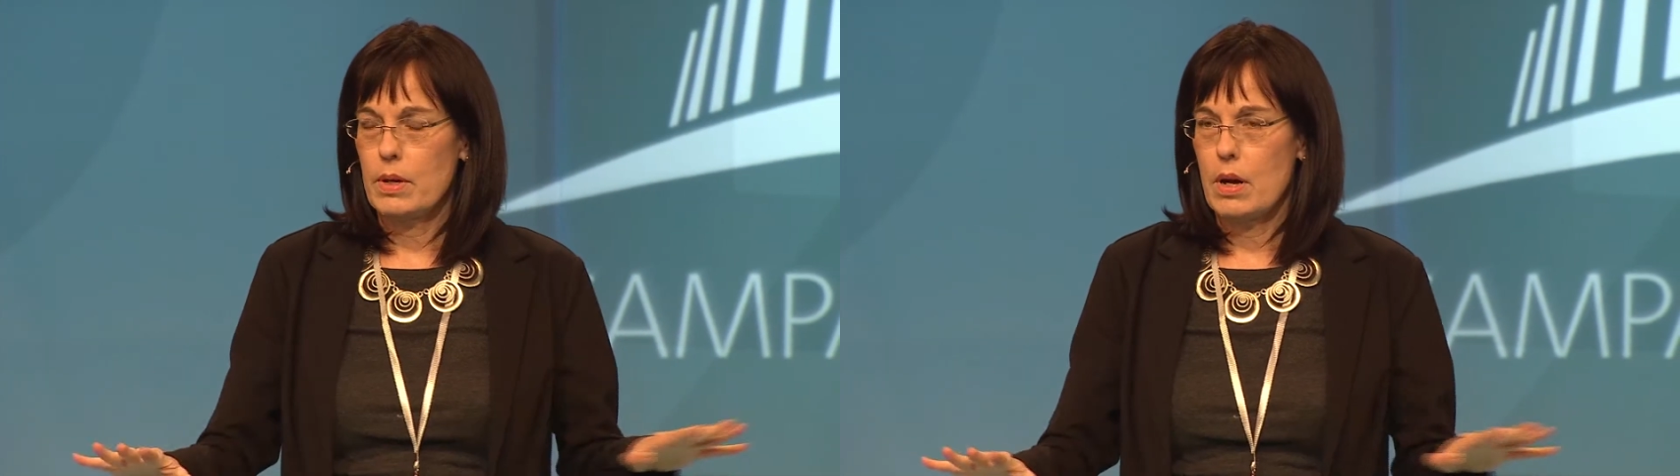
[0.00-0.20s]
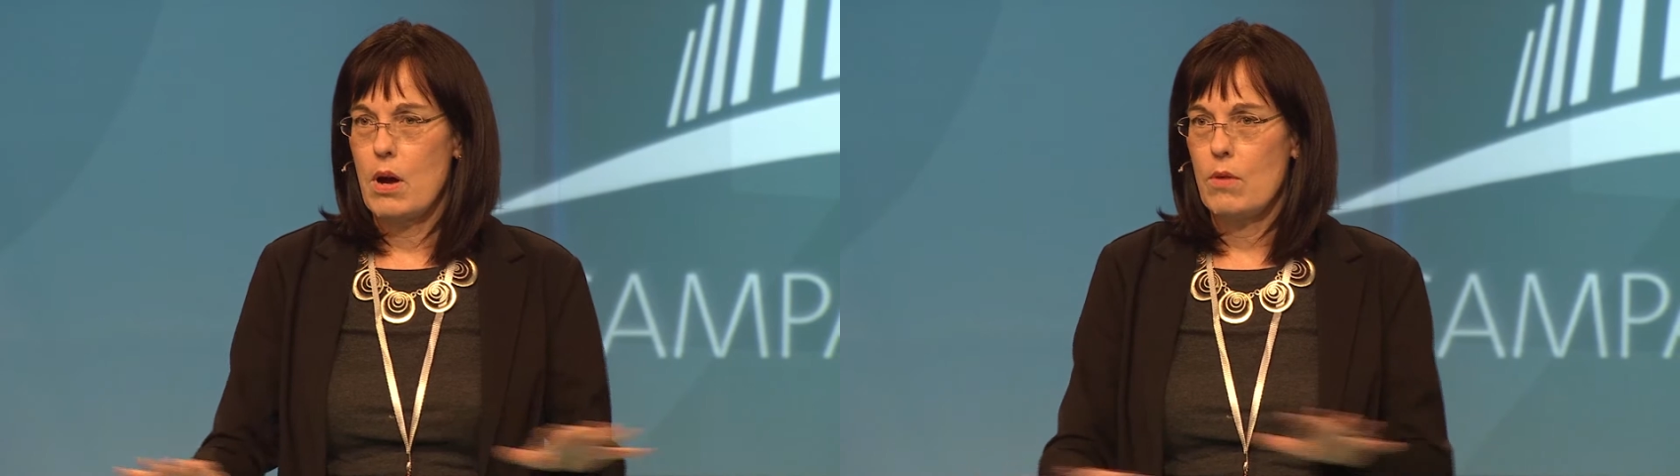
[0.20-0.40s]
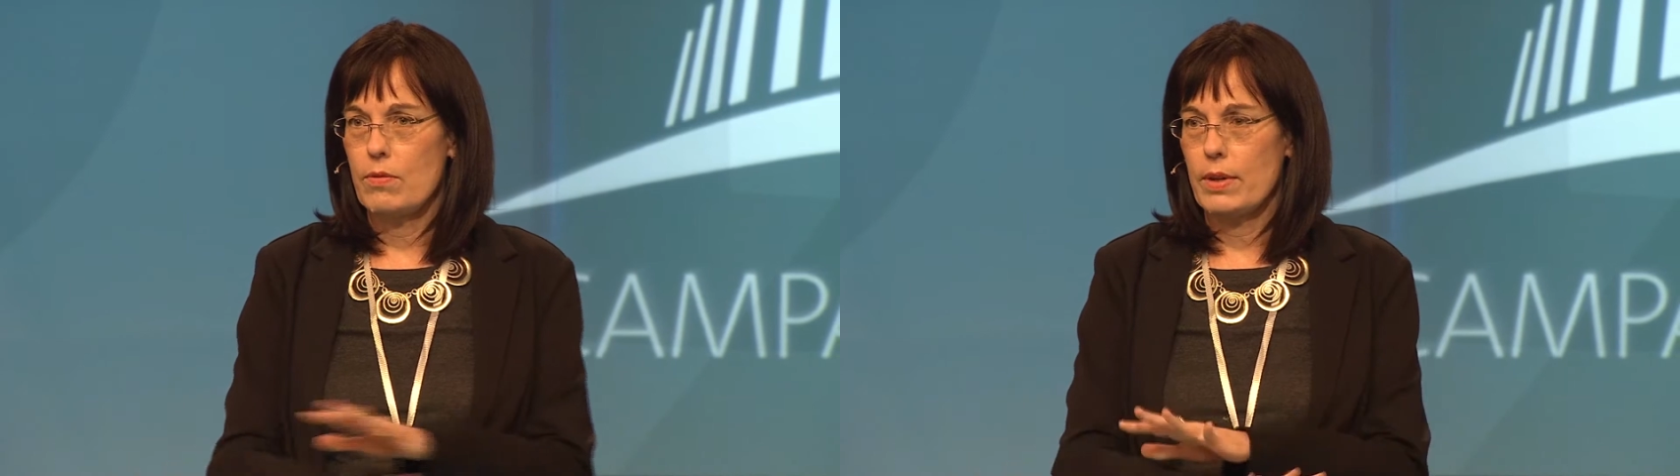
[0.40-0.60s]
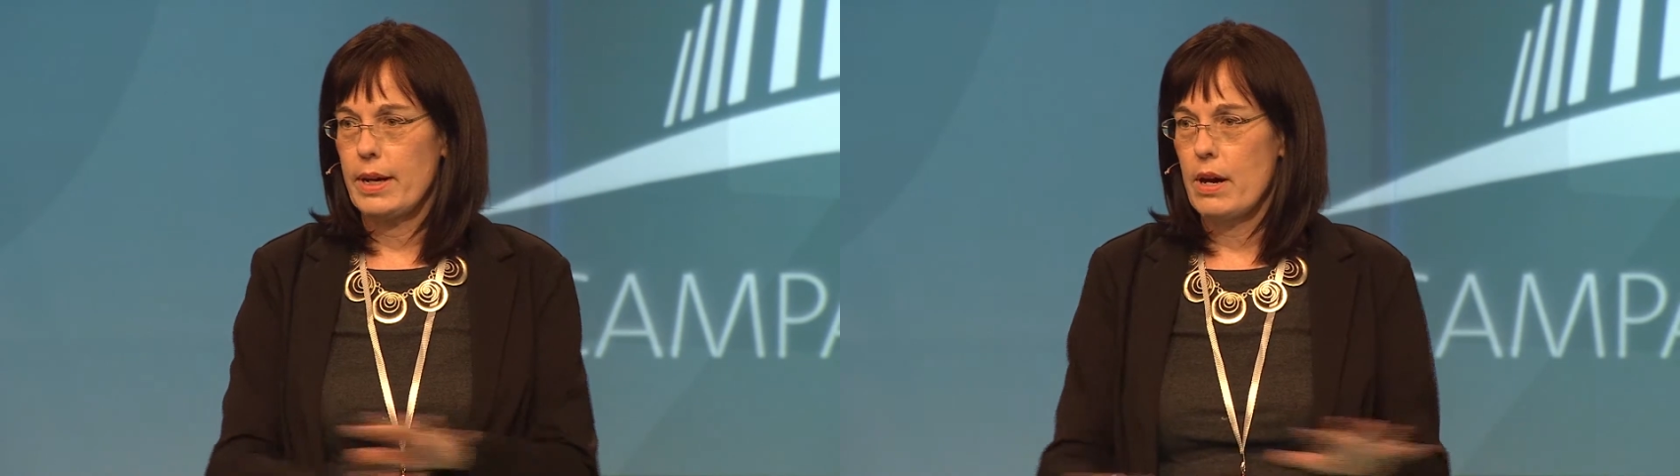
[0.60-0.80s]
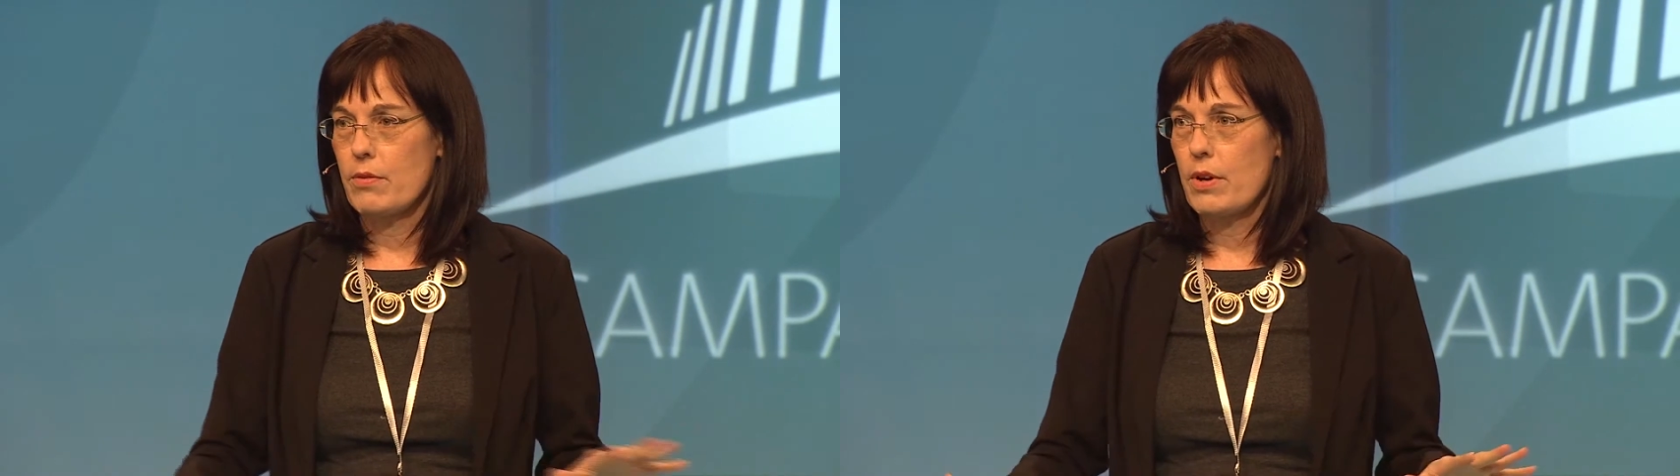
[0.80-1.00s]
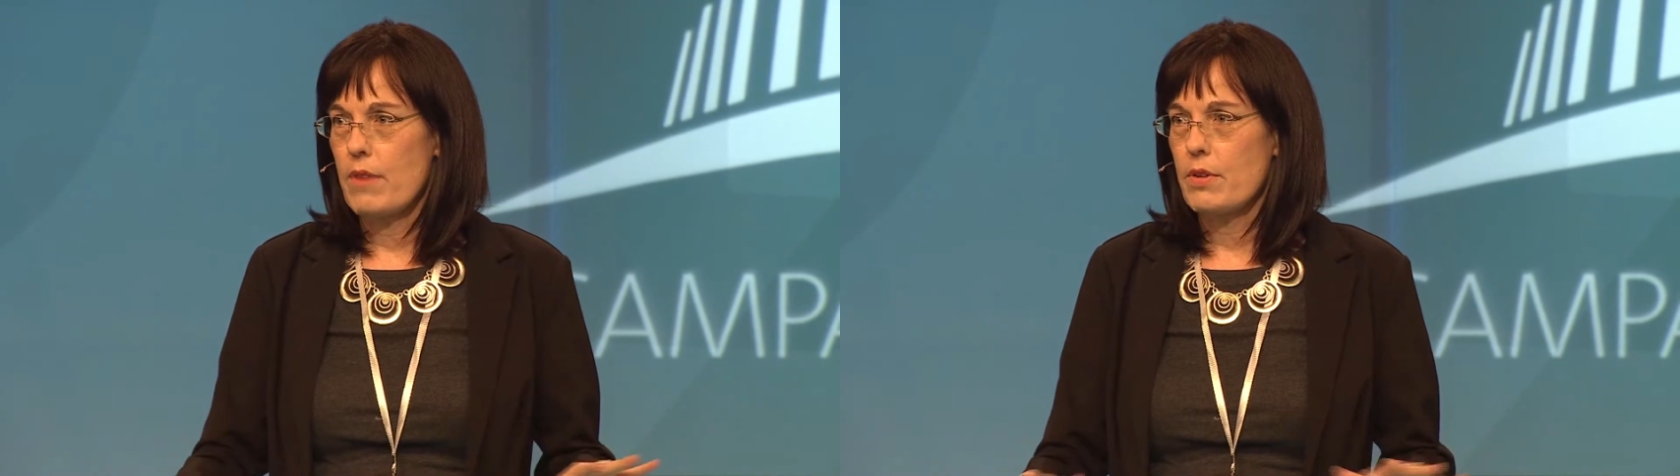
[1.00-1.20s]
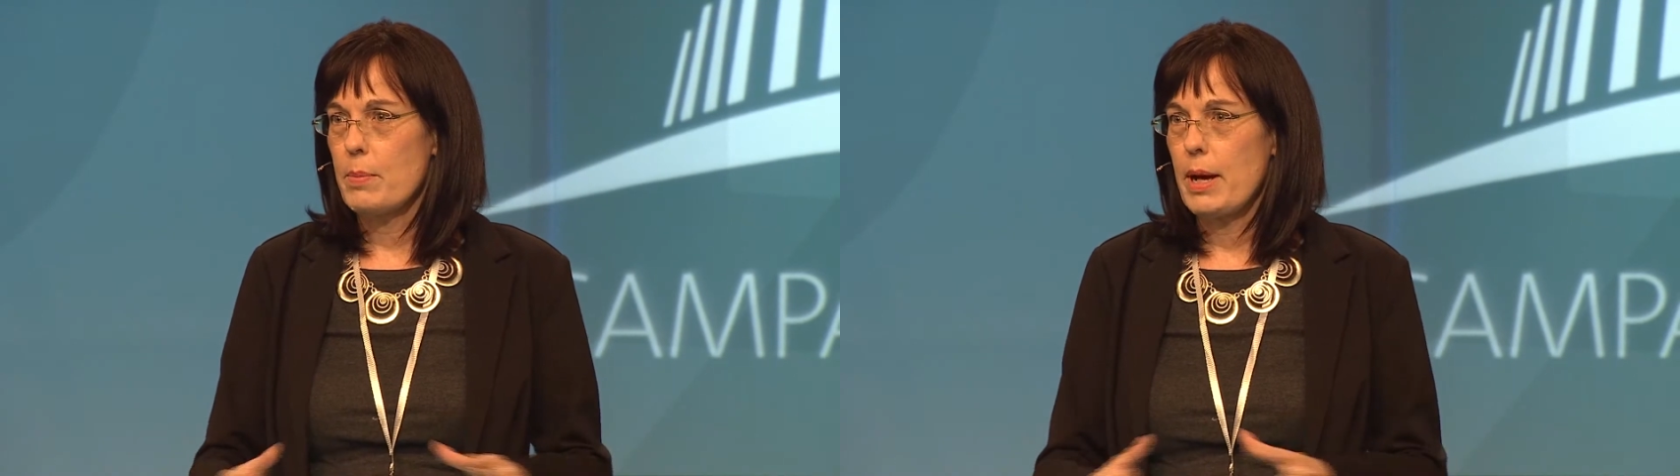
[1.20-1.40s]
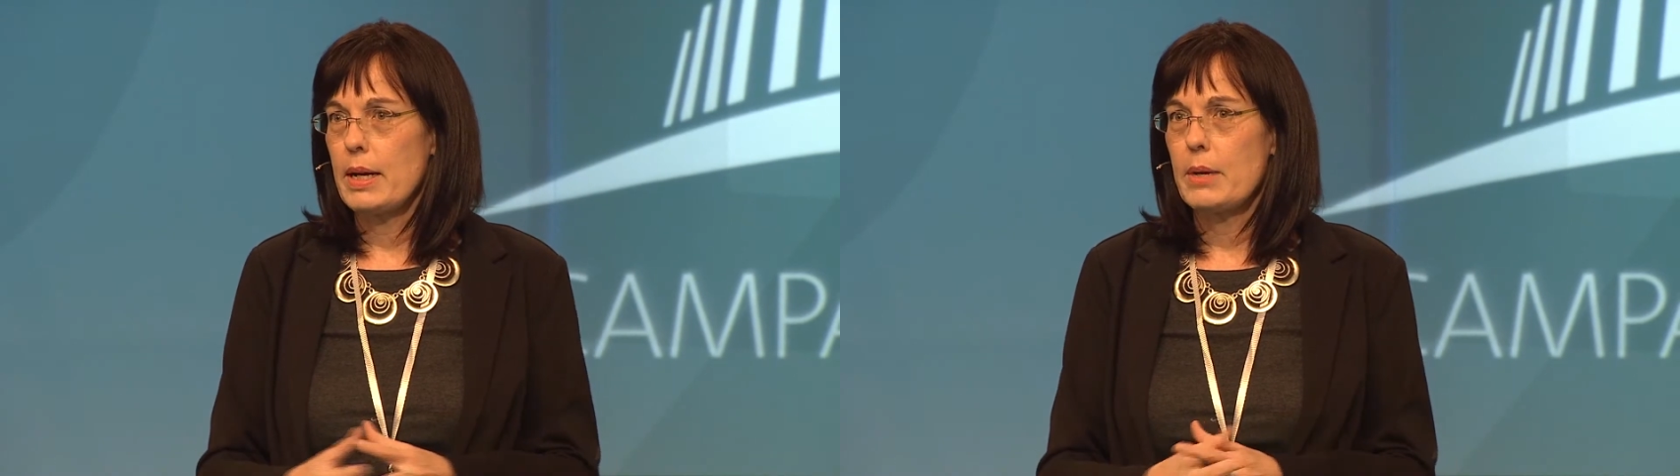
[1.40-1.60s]
hopefully cover
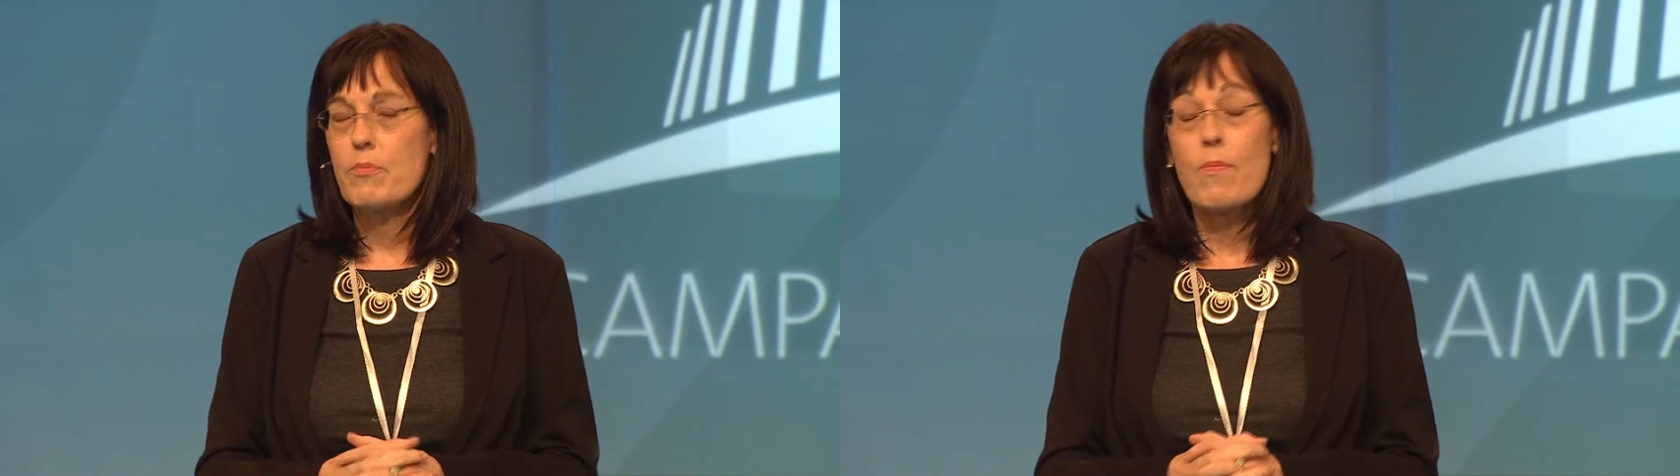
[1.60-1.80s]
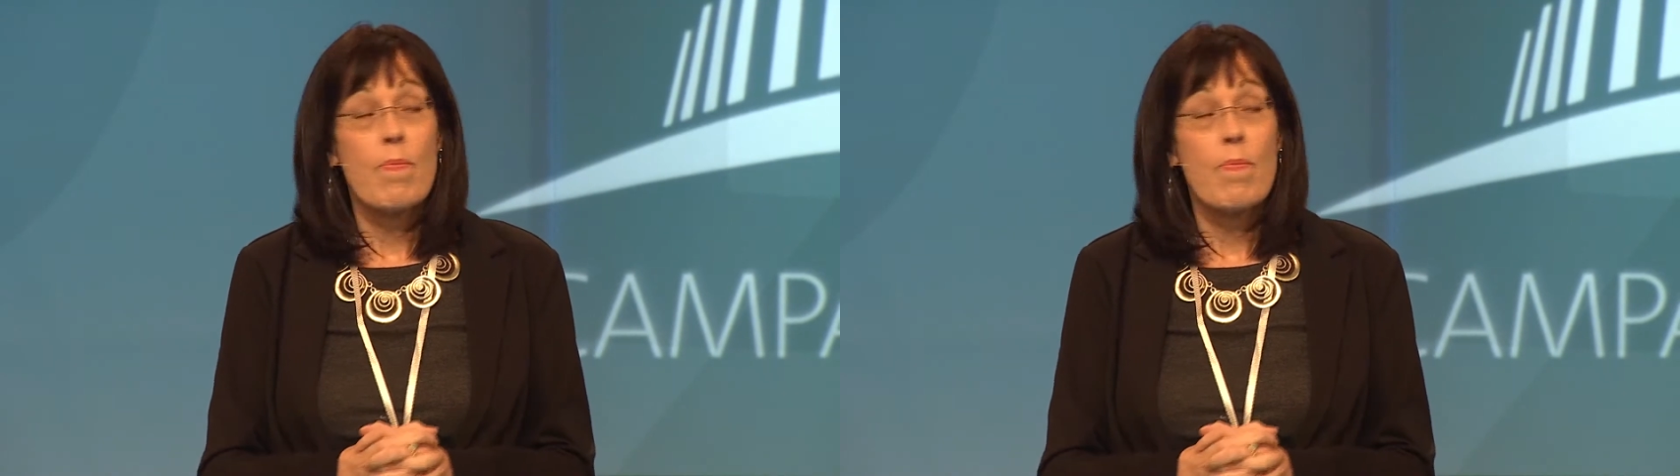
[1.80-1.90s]
everybody.